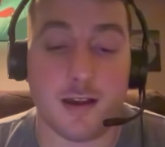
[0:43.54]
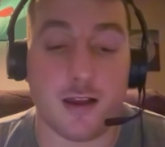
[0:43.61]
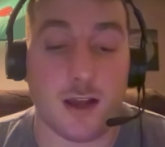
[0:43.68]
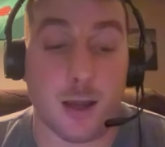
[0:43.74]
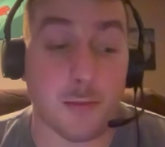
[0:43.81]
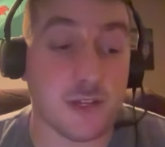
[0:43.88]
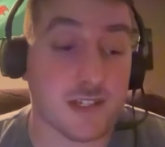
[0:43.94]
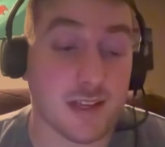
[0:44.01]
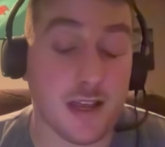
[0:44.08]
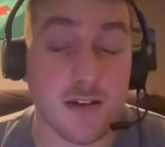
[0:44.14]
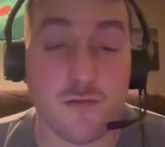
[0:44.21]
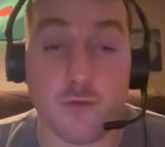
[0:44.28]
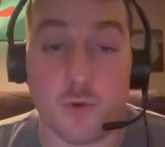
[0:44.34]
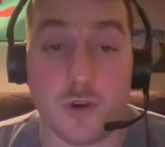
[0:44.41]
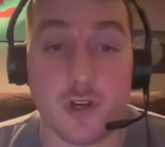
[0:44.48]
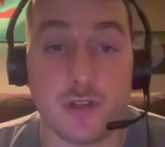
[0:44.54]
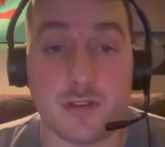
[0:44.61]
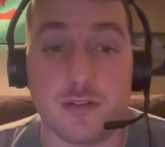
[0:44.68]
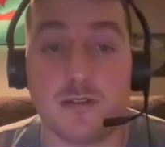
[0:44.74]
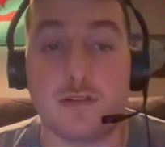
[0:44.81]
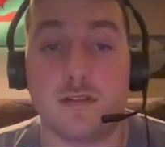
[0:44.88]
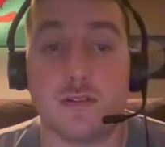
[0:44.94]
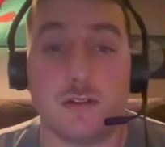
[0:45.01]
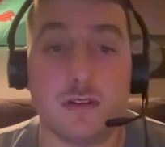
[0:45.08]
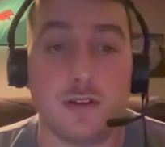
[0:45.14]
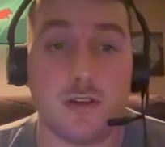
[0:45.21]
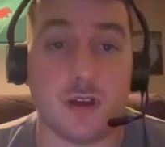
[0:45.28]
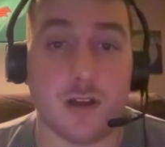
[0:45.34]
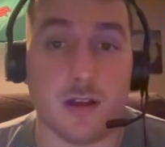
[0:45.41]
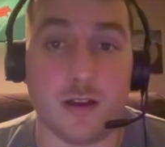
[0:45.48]
I'm excited for it.
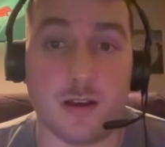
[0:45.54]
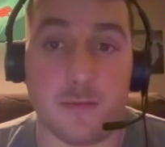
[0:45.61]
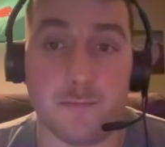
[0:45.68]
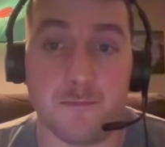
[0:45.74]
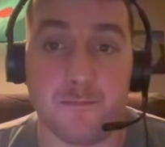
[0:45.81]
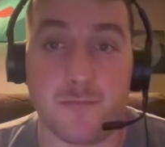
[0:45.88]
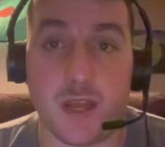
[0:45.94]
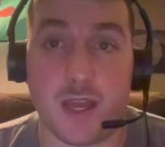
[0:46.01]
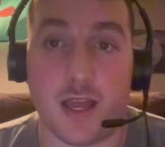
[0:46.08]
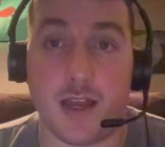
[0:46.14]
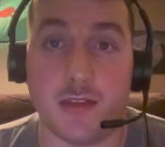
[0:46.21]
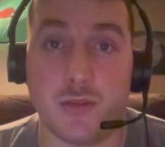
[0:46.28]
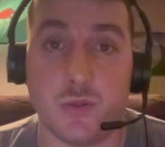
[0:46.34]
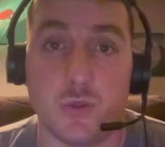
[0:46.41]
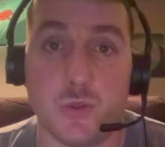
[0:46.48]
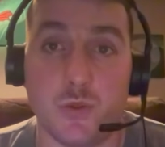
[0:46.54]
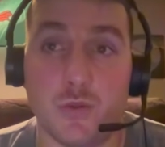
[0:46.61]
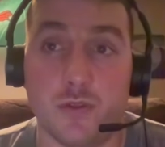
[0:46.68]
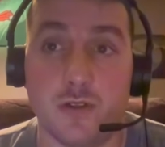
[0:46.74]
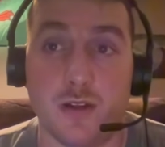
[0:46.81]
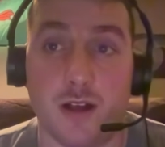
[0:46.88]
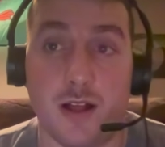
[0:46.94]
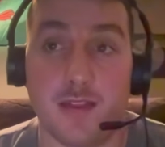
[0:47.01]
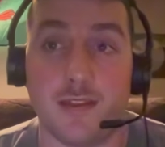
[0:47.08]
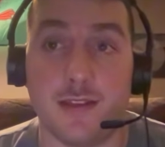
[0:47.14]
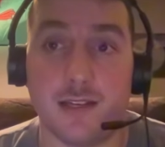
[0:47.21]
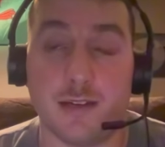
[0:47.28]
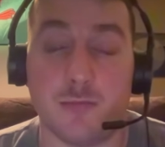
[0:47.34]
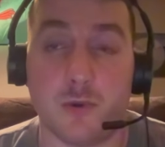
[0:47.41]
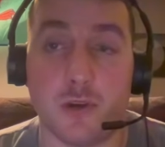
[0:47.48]
Um, a guy who I
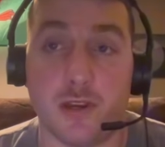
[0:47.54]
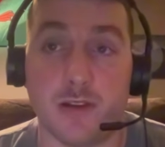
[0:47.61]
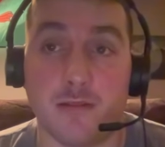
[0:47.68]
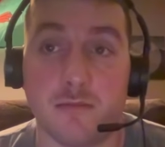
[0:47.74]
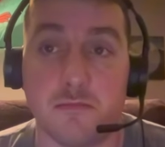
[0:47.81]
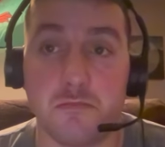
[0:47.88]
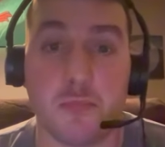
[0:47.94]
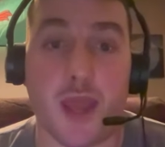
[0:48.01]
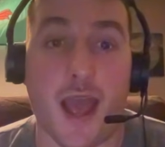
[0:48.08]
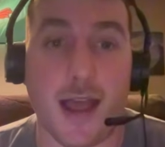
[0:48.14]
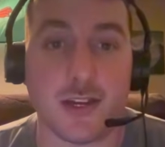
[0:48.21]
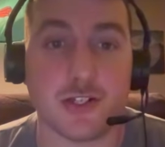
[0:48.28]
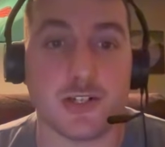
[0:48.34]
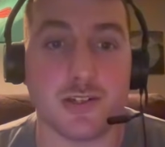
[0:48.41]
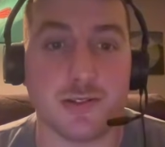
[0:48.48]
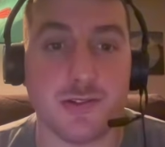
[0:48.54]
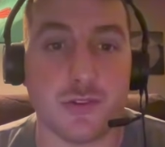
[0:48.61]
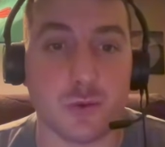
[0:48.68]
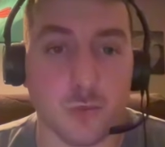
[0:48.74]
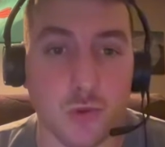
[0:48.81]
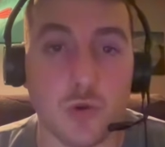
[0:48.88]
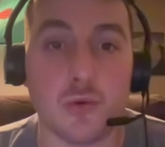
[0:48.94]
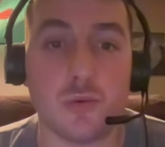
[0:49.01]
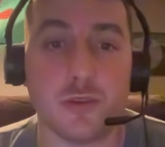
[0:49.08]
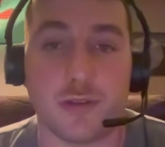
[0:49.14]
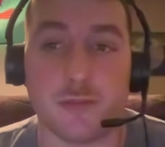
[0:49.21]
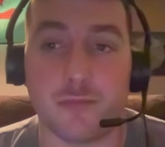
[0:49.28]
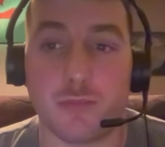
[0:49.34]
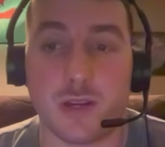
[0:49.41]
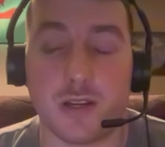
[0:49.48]
think could bring passion to the role
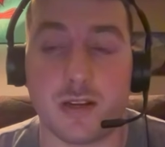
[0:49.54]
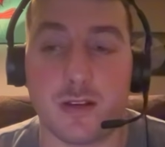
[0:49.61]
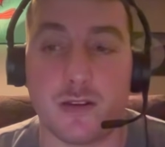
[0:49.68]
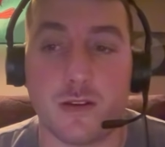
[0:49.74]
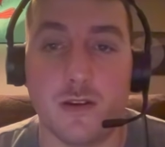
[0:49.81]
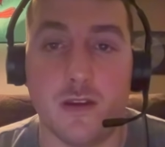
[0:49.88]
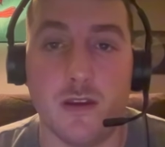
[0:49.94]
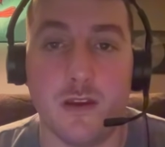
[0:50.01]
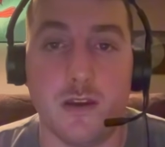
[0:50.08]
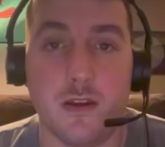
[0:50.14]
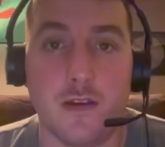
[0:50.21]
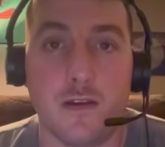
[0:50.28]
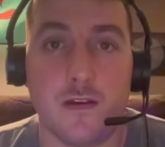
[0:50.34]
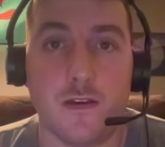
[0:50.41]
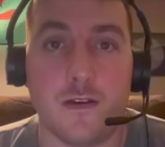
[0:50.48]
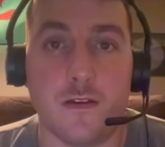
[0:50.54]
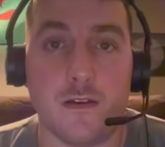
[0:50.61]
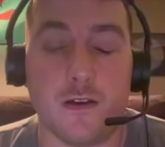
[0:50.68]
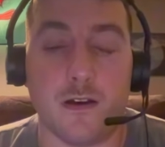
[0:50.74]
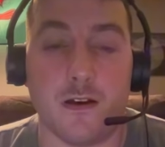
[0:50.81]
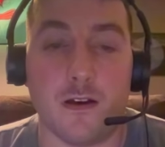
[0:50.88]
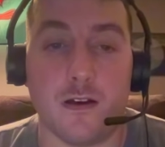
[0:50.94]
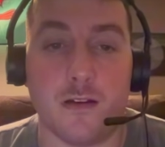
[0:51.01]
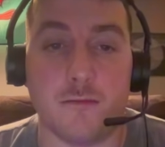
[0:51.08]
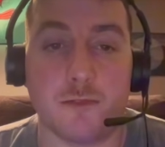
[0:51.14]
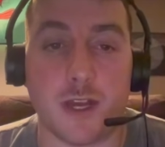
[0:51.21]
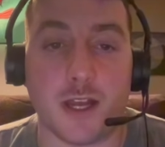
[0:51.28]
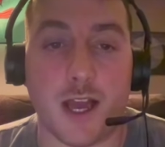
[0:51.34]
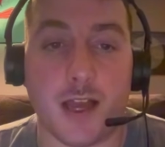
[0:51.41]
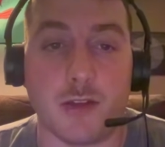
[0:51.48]
and uh,
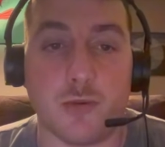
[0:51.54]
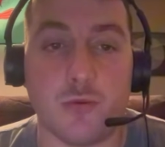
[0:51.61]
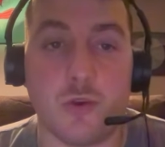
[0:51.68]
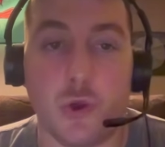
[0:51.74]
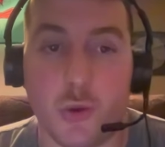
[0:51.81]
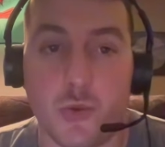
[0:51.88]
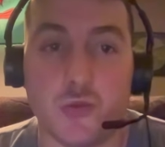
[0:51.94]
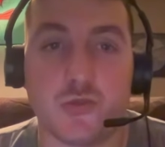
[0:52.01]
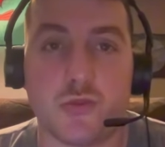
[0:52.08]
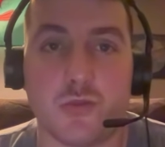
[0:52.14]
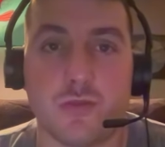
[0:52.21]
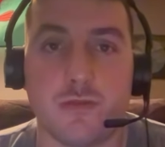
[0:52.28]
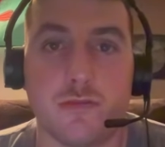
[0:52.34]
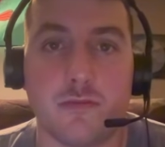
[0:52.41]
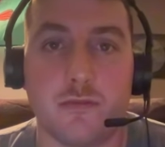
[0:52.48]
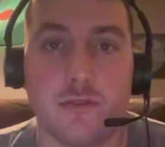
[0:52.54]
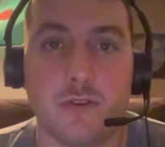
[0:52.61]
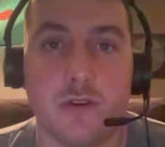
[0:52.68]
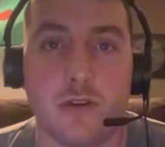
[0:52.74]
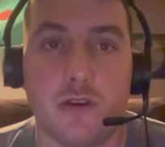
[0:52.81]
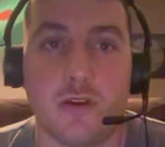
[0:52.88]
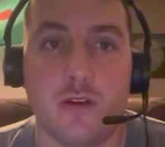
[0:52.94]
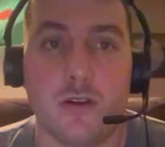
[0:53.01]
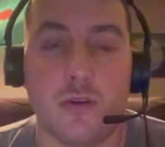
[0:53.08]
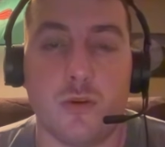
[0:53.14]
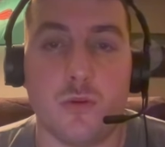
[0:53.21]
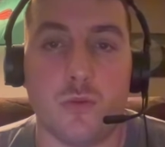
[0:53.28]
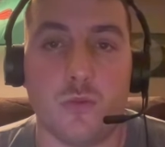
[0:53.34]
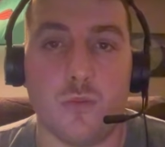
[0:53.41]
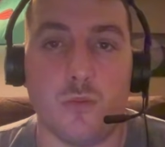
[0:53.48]
a guy who knows
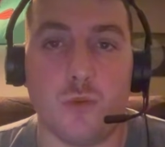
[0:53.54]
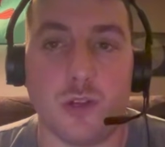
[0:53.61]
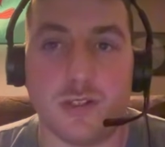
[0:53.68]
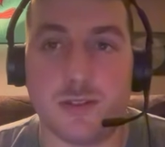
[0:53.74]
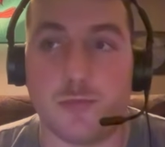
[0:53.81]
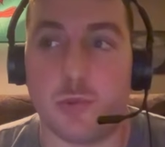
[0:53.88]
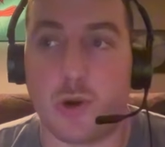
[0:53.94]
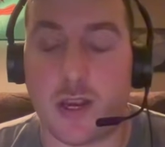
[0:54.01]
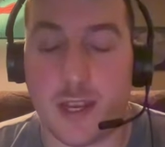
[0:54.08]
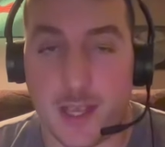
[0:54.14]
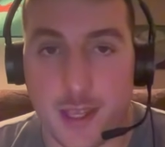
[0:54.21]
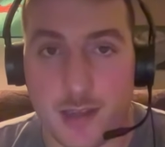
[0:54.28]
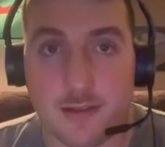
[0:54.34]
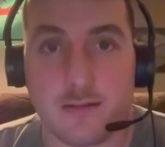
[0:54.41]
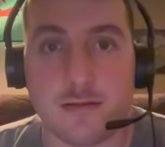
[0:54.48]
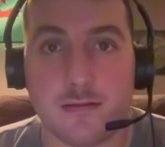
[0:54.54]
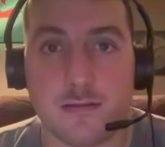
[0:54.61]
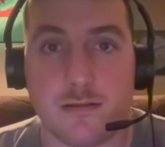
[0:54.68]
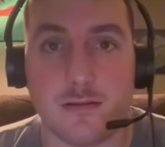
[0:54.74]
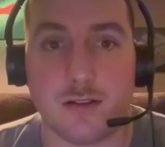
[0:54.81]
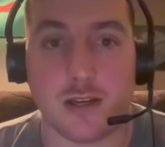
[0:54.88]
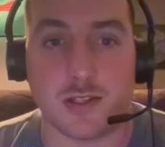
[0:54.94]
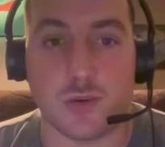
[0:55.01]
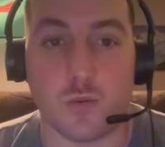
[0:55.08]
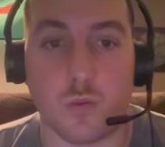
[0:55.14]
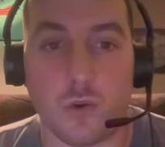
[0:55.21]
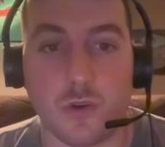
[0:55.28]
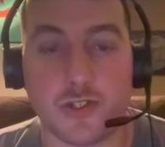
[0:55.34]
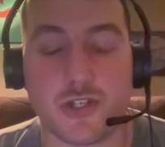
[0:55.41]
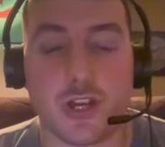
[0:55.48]
what to bring in as a
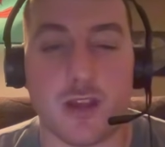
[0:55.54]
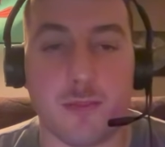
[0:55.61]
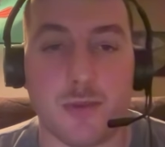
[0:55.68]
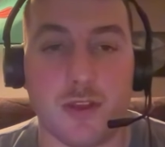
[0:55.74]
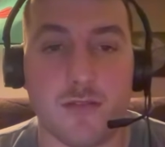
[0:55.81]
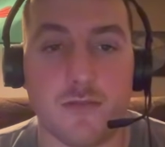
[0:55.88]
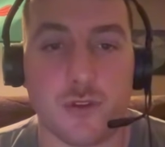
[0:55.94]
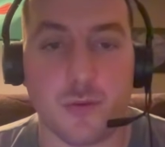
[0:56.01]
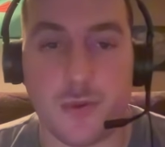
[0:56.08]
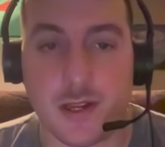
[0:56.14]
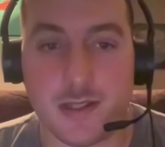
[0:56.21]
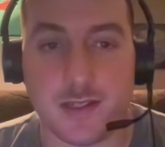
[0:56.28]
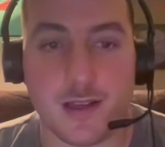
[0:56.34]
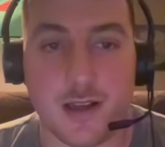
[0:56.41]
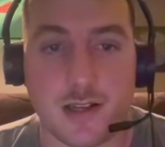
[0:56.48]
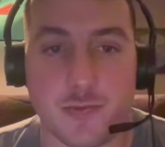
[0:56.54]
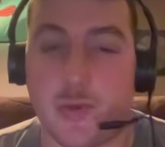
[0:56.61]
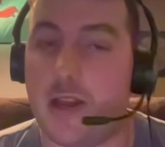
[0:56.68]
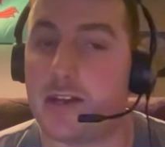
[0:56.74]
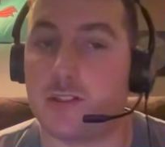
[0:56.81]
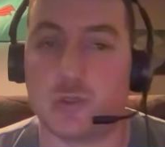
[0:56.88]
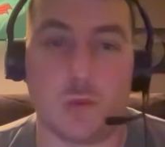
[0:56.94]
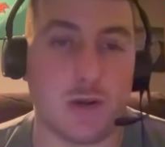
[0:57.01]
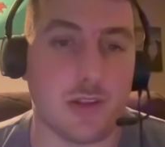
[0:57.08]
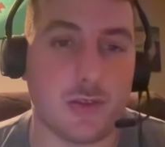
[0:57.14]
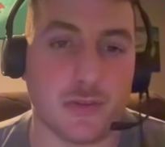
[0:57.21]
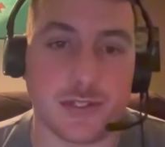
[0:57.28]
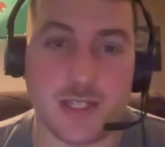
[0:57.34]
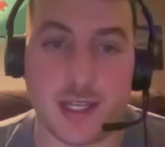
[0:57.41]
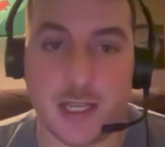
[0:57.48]
world champion for the Red Sox back in
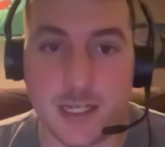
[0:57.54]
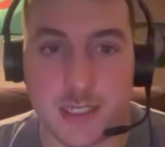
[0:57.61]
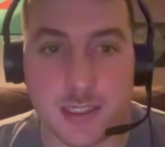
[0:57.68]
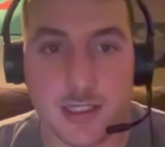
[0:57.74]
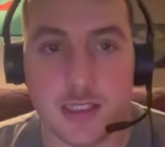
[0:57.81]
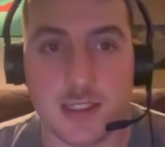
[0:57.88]
2013.